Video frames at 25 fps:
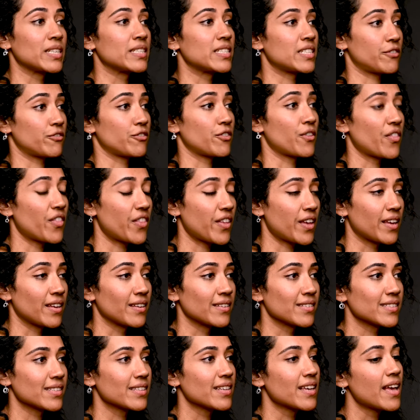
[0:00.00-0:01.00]
different
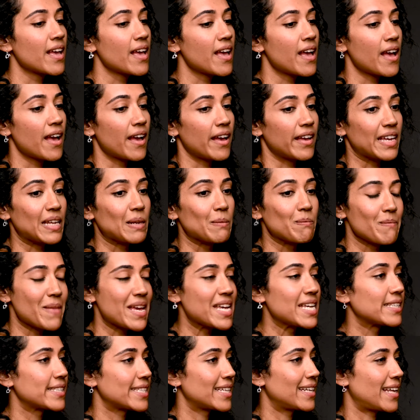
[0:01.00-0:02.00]
things, it
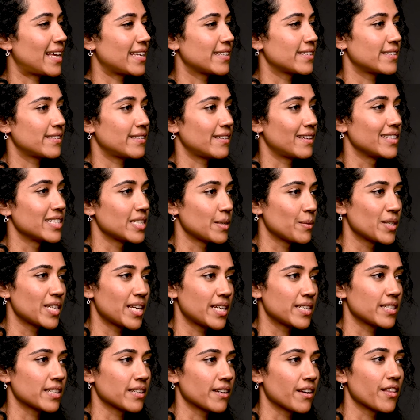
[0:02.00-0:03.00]
makes it less
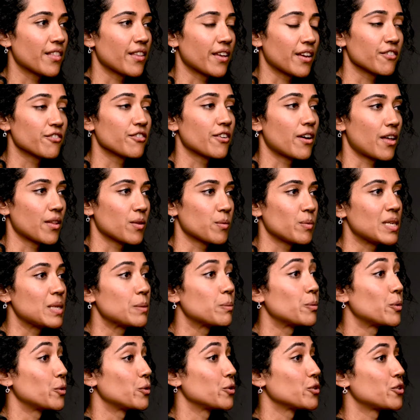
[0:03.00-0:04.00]
intimidating, I think, for other
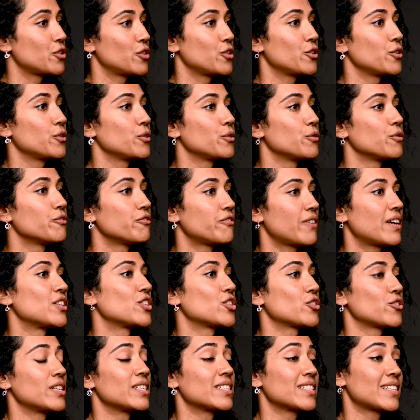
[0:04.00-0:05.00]
people to
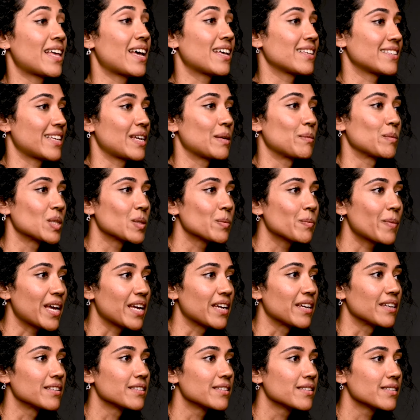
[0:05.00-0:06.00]
venture into that same
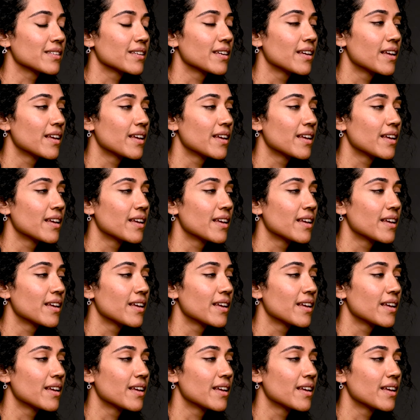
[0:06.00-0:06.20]
space.